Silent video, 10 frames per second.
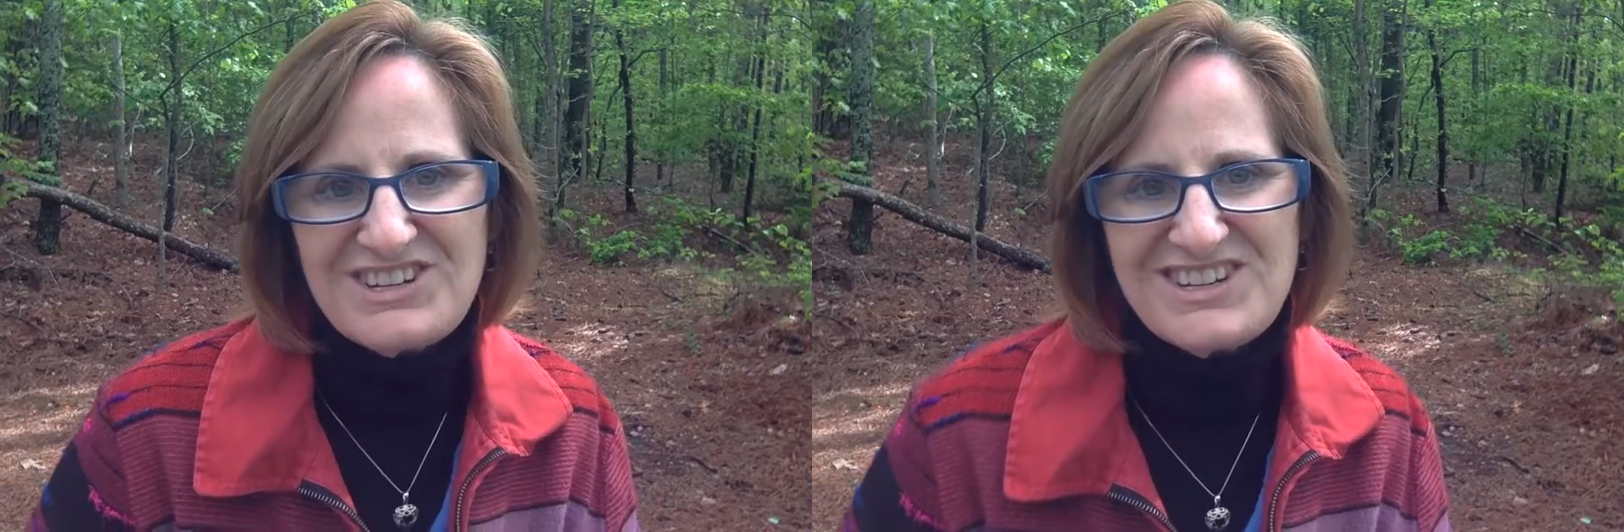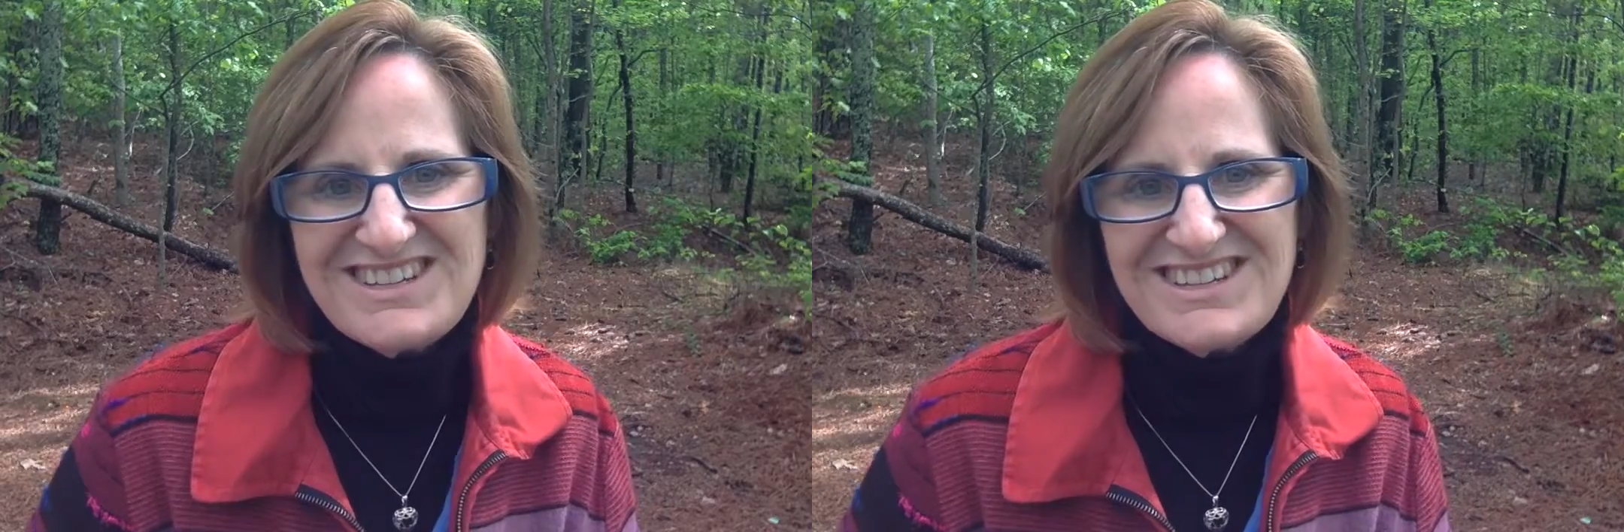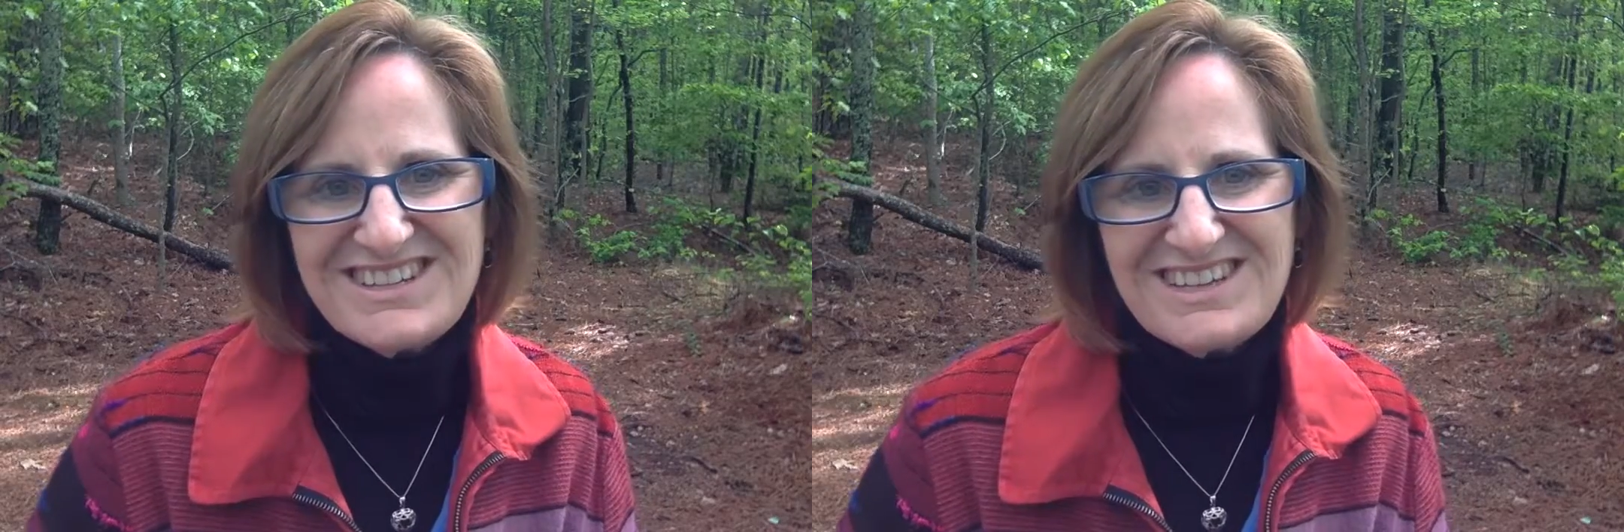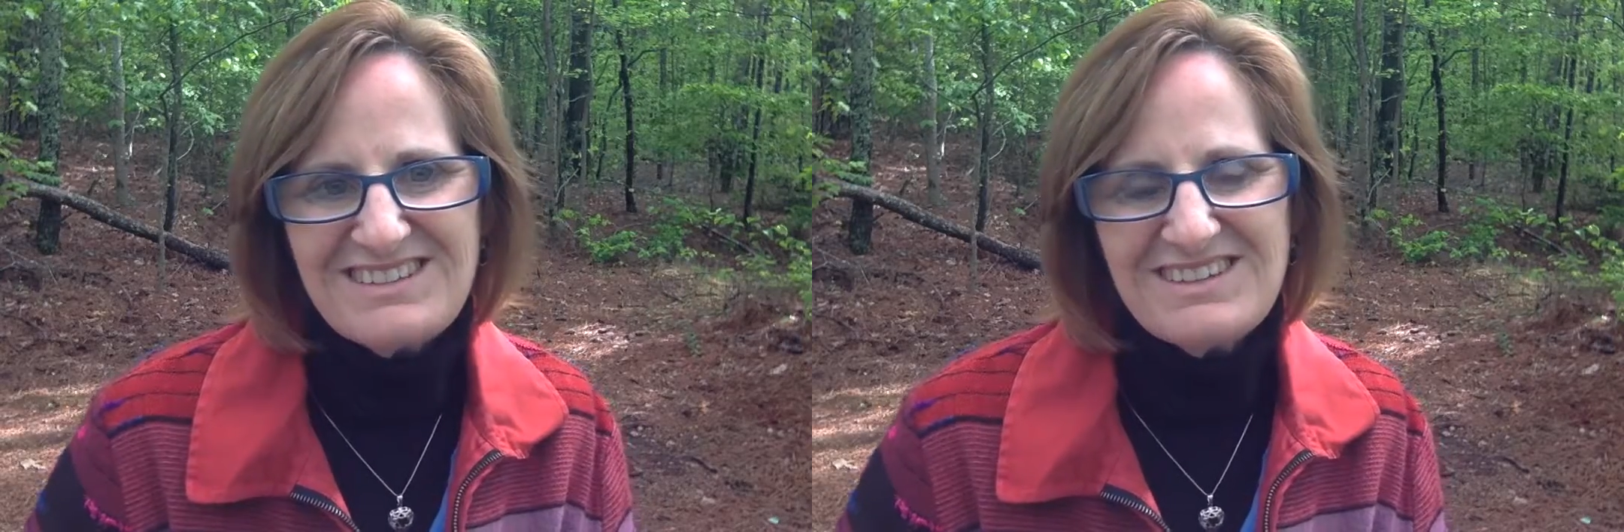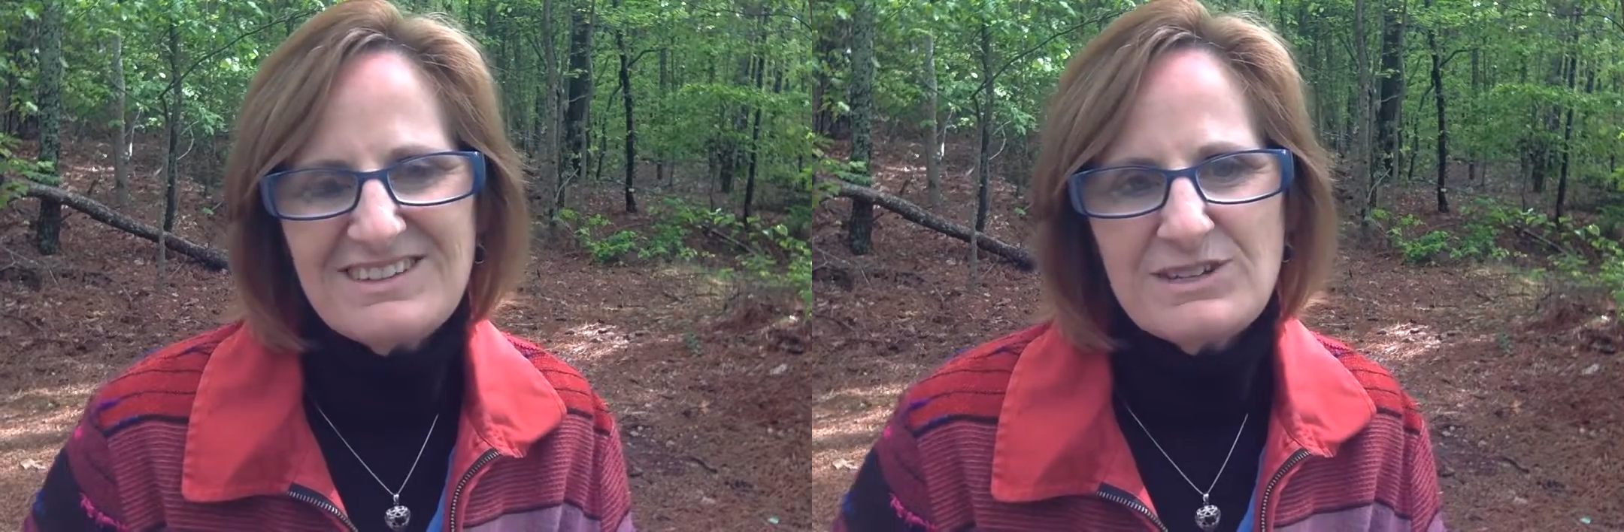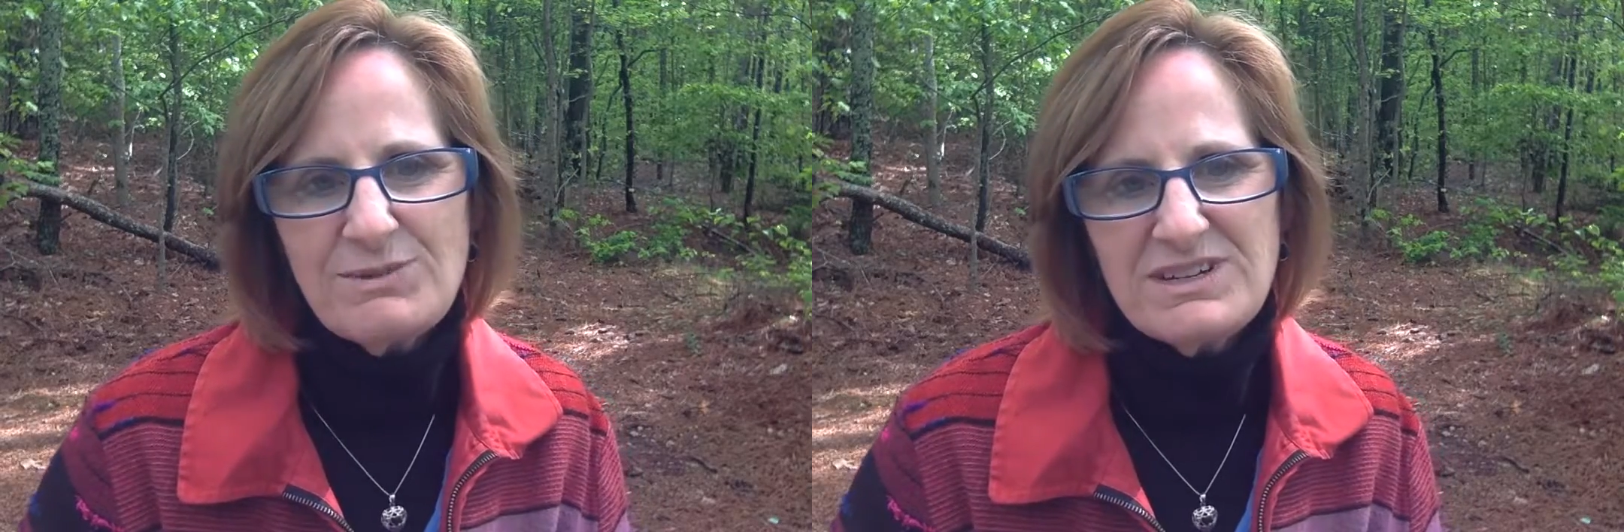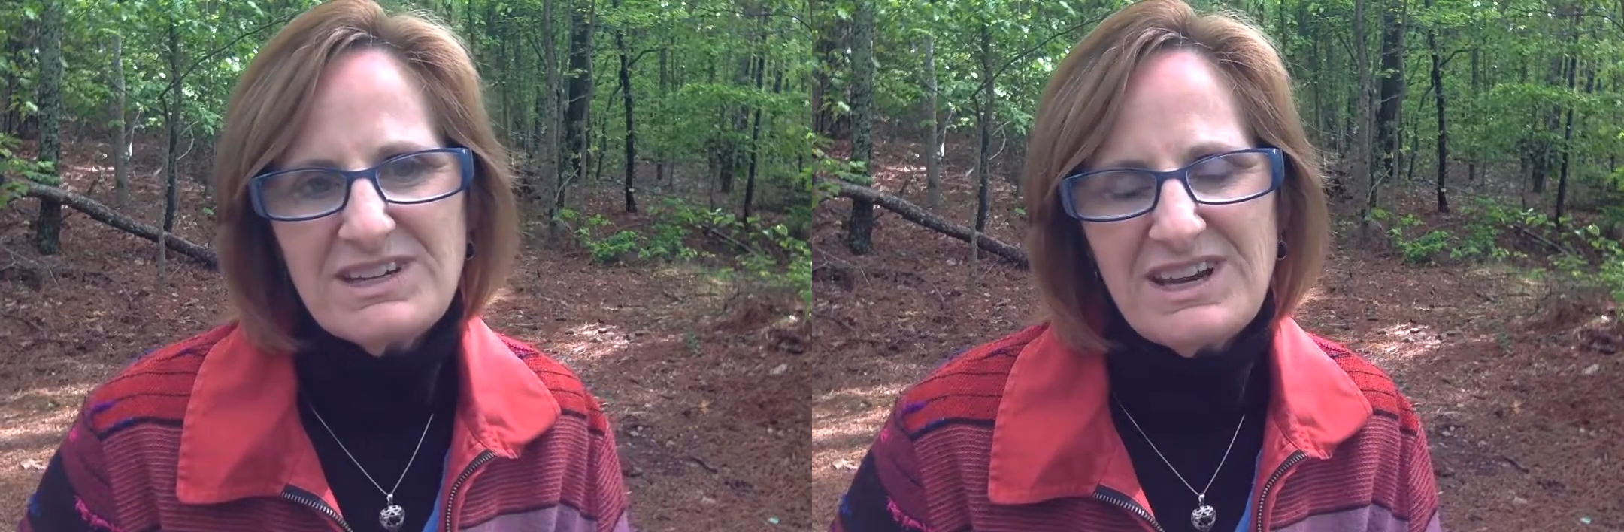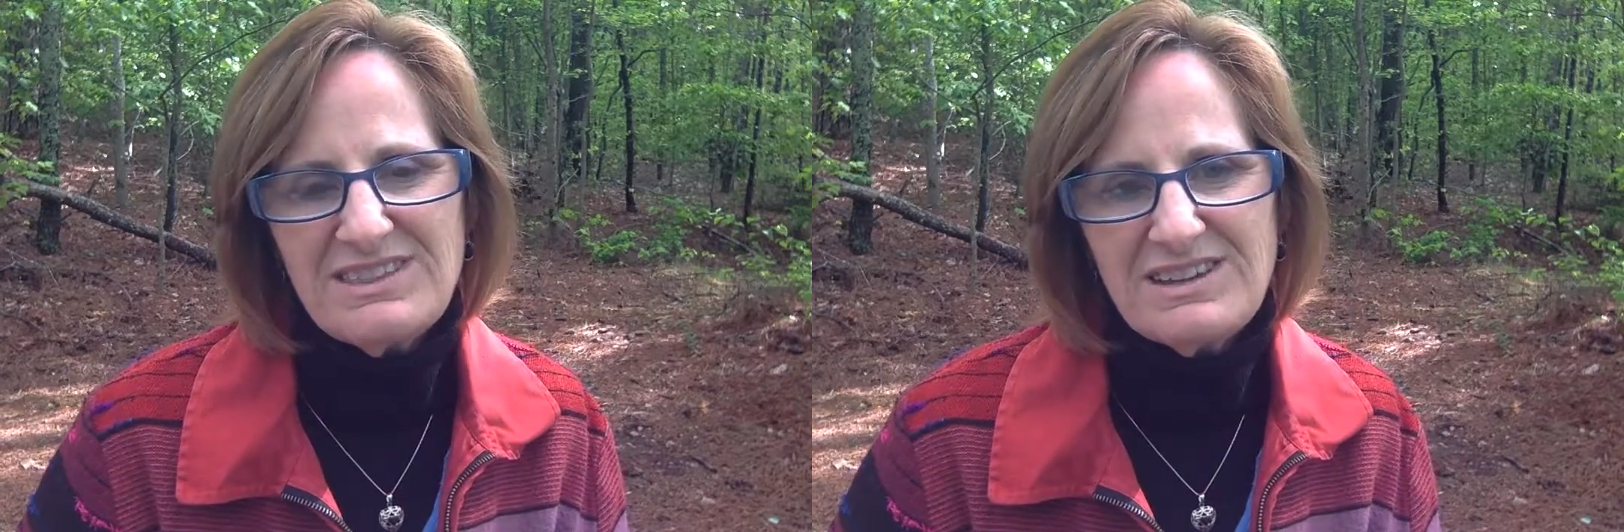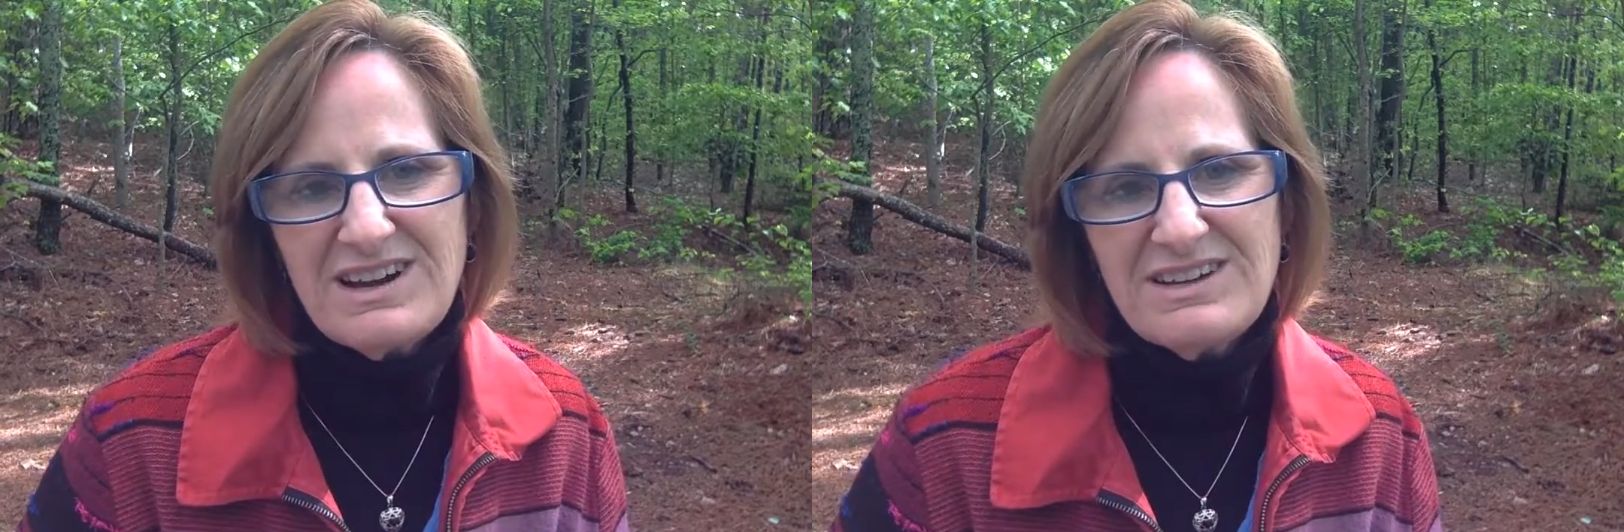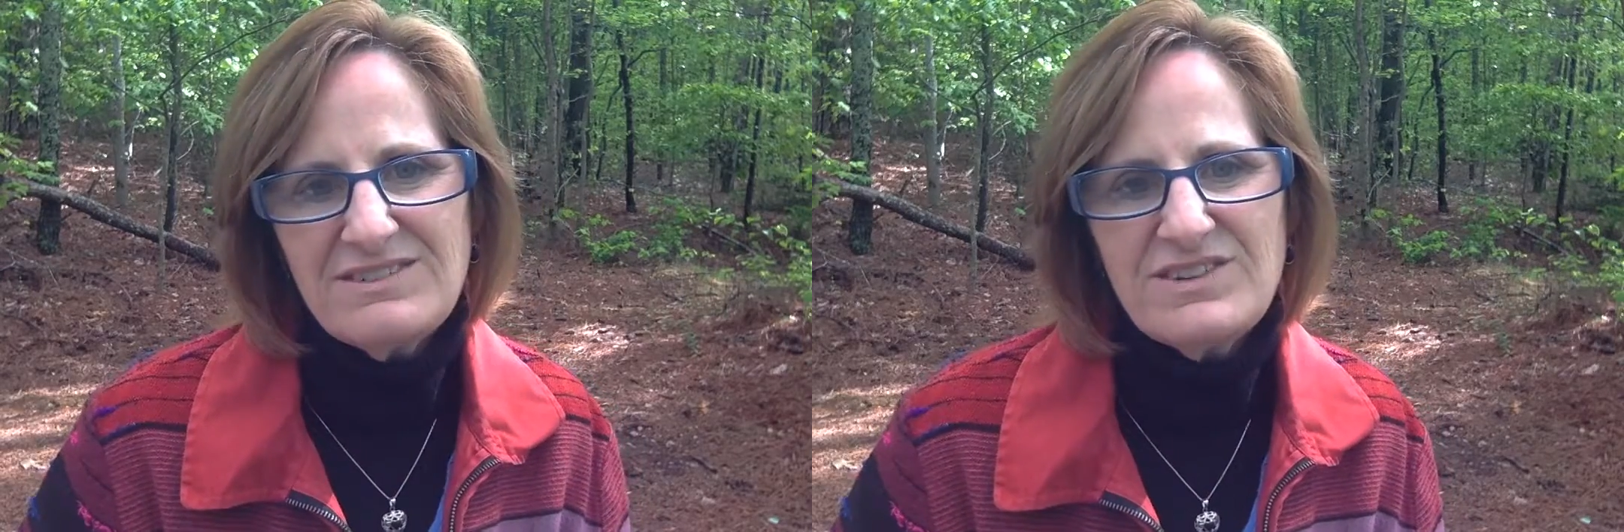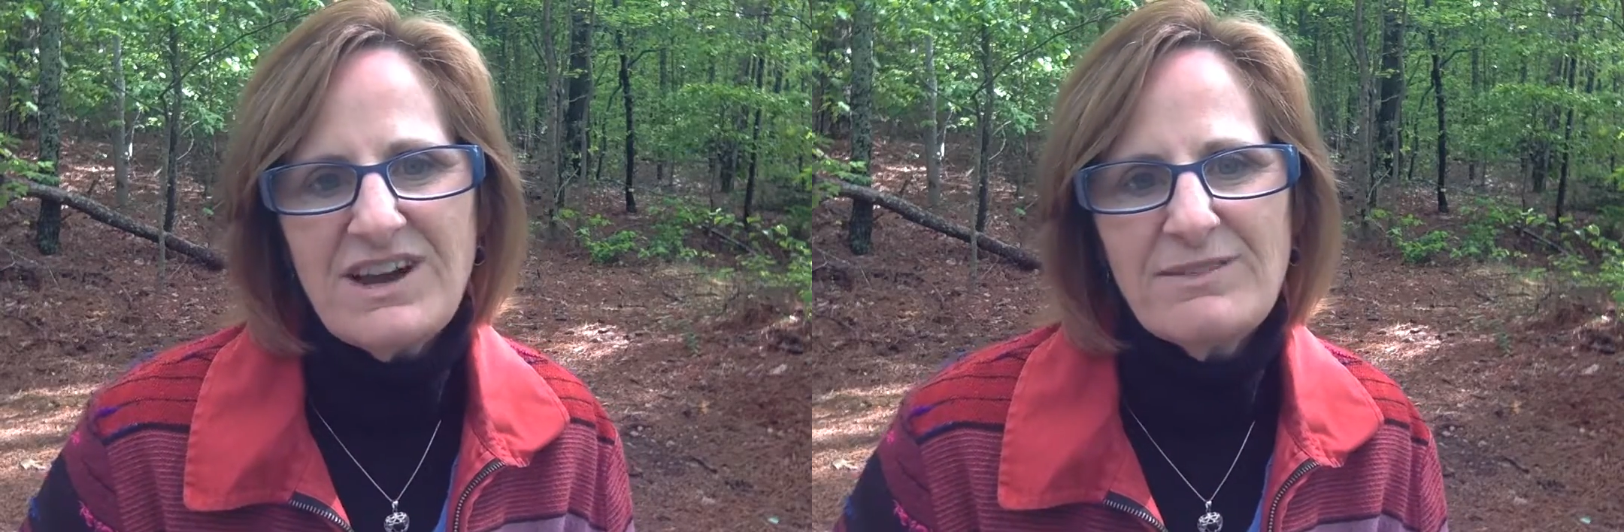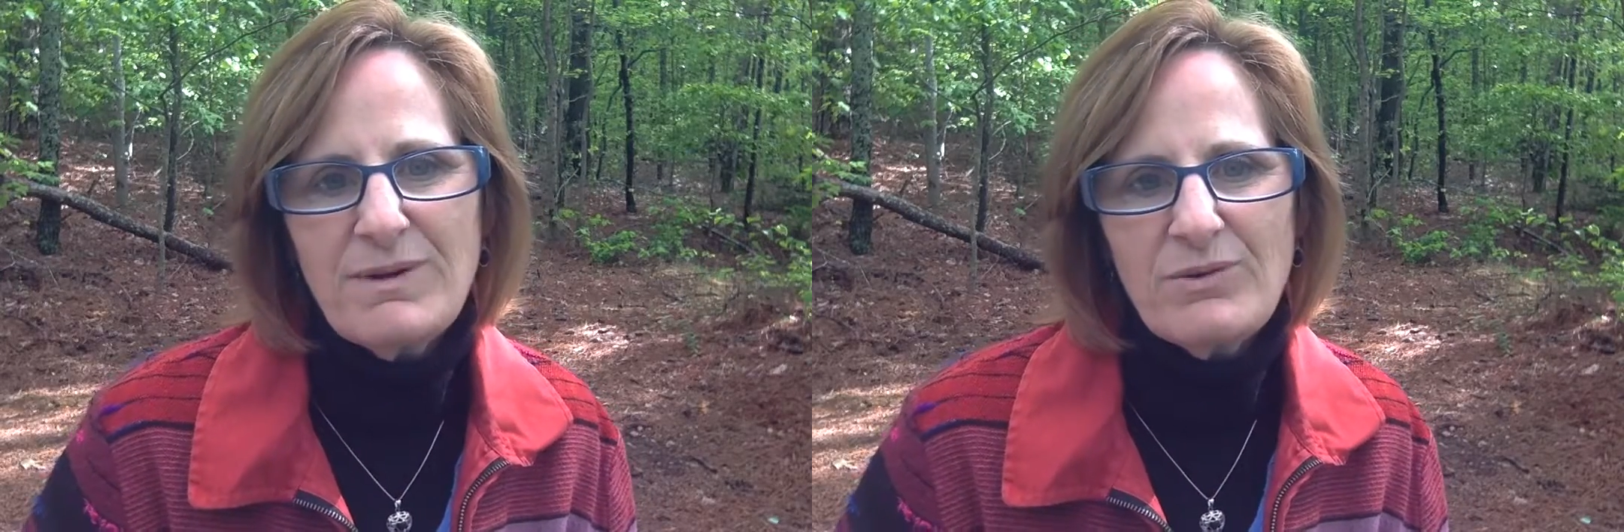Jesus said this to indicate the kind of death